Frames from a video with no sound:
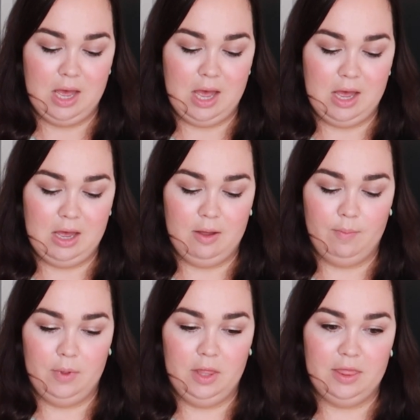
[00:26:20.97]

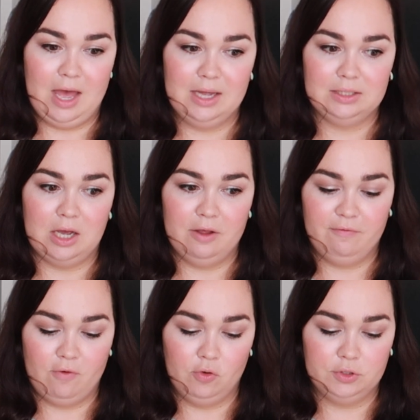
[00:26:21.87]
that I
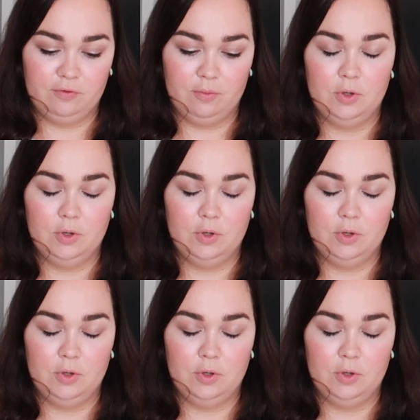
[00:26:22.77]
frogged from